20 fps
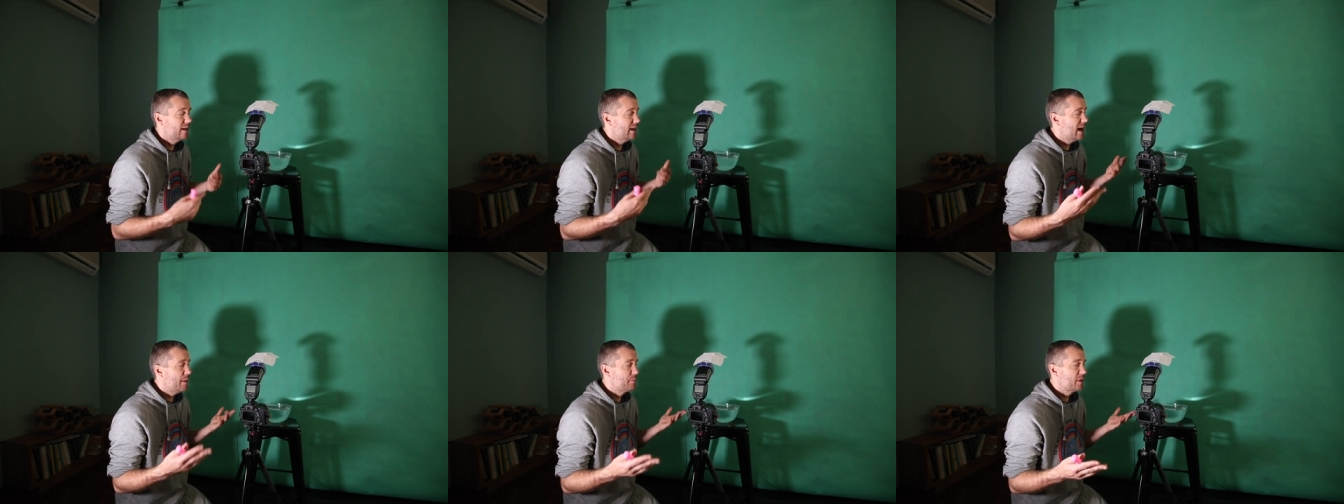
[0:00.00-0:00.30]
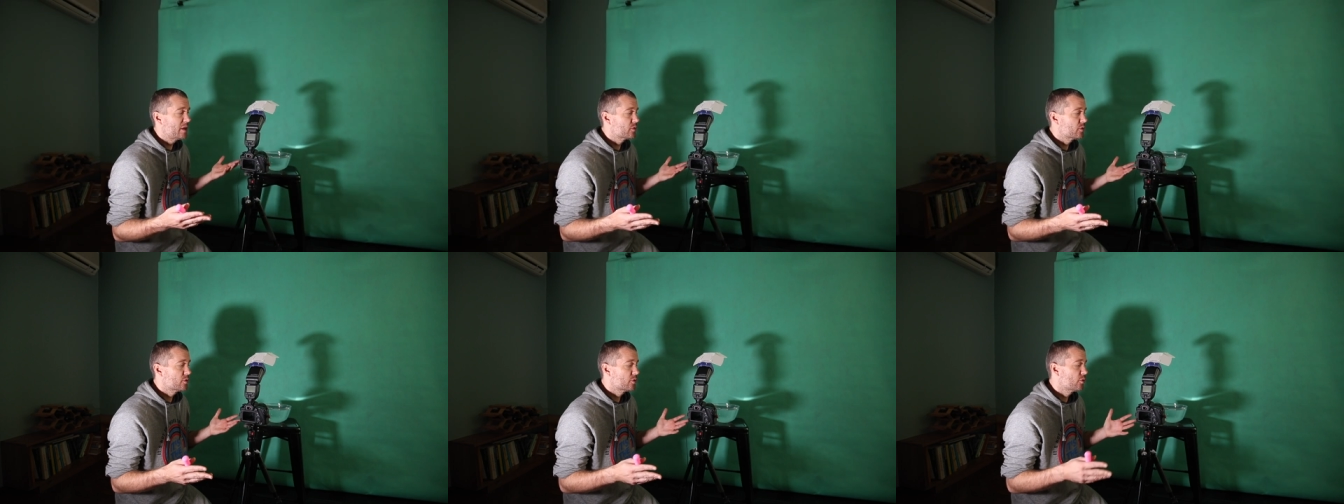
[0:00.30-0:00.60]
I'm
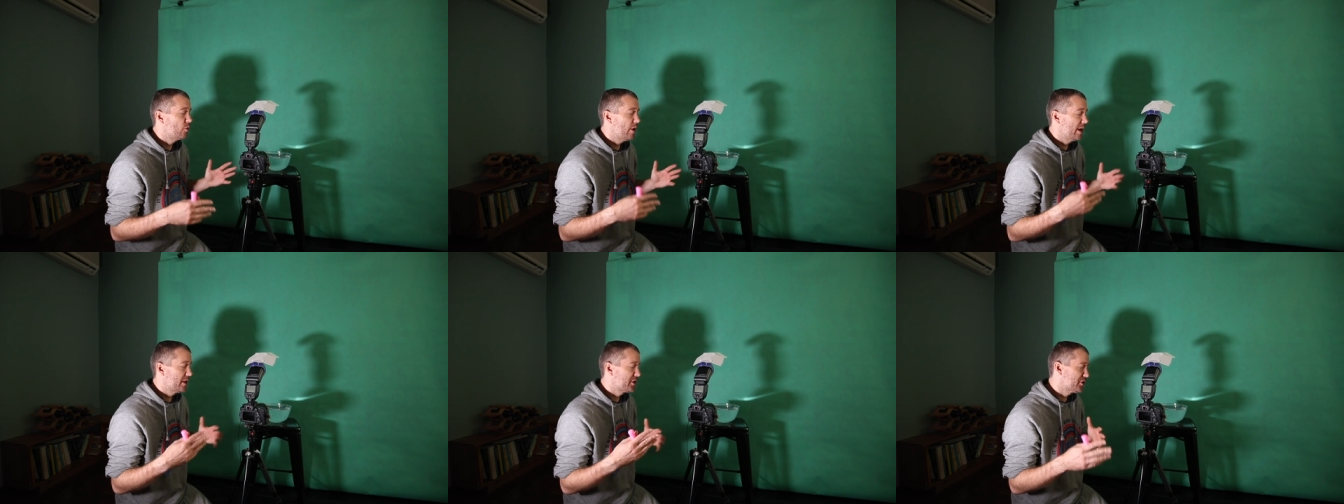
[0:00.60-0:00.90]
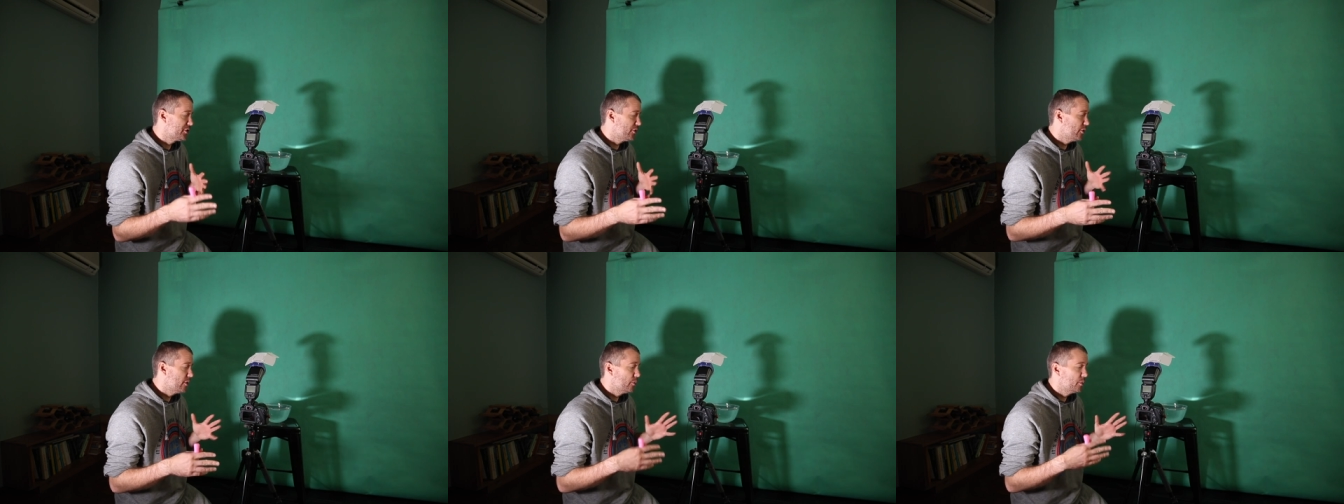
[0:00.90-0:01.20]
not quite
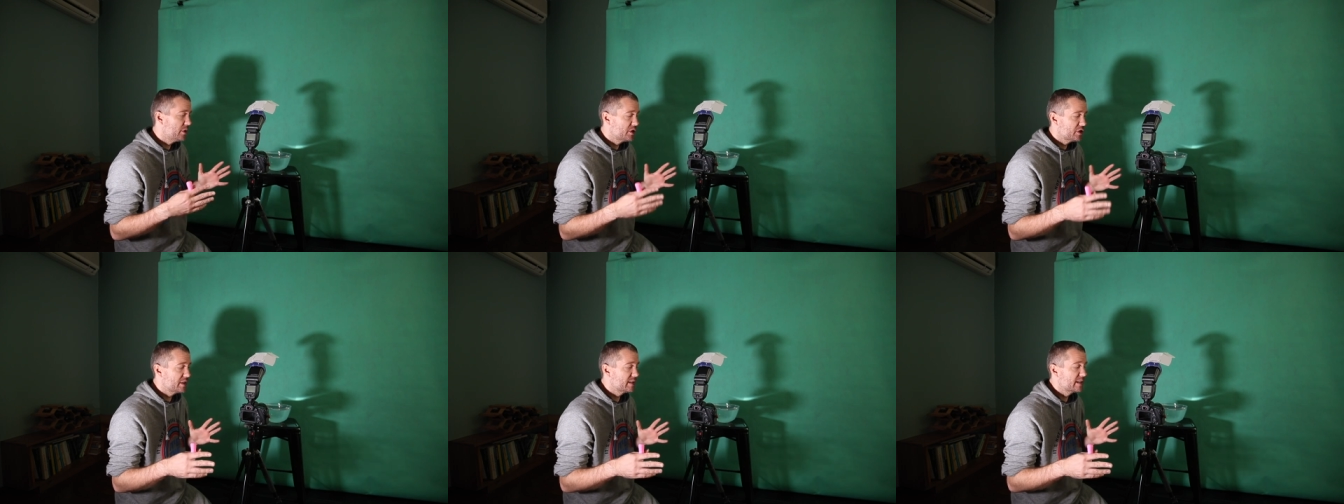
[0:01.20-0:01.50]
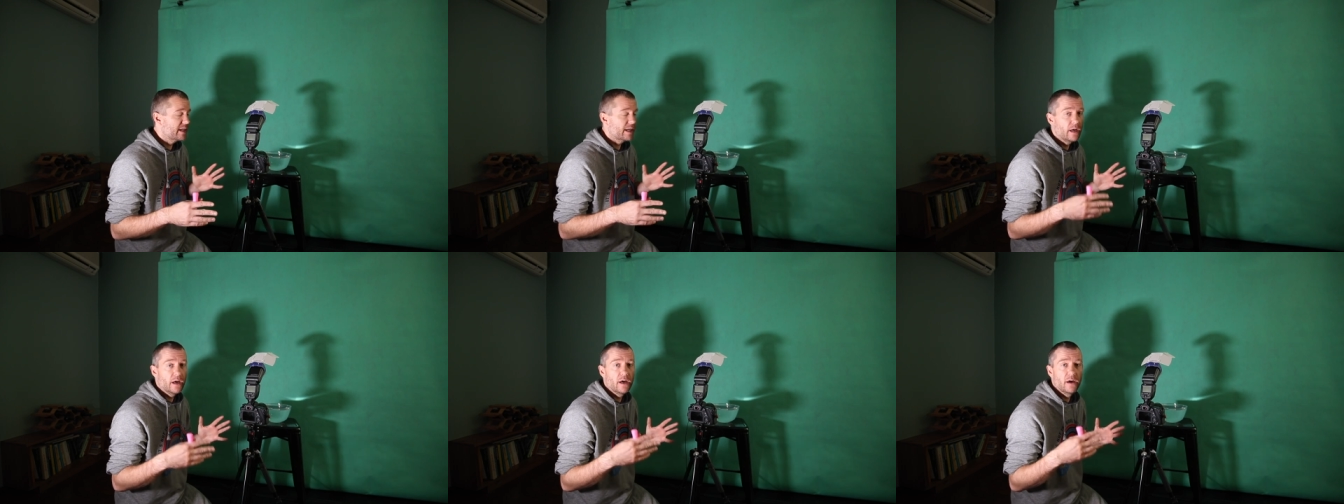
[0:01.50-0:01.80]
sure which is
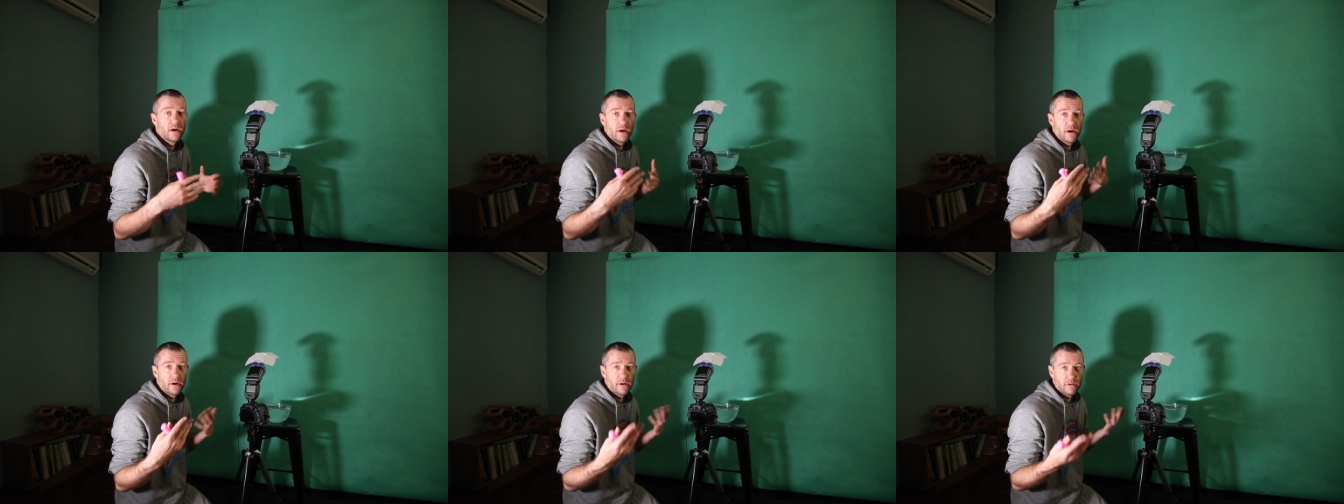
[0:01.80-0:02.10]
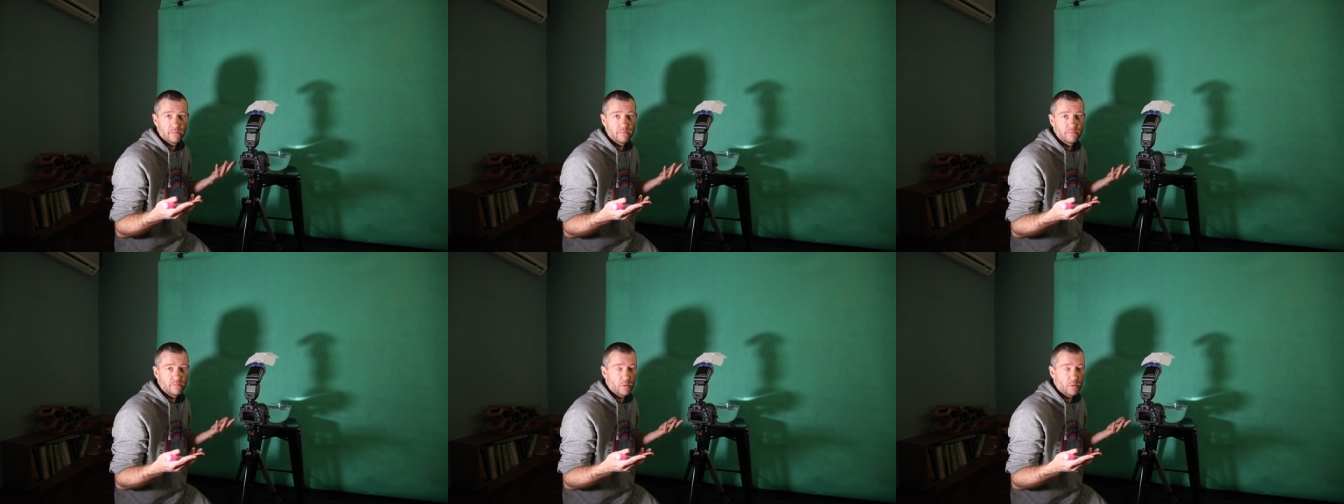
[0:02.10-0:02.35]
gonna uh,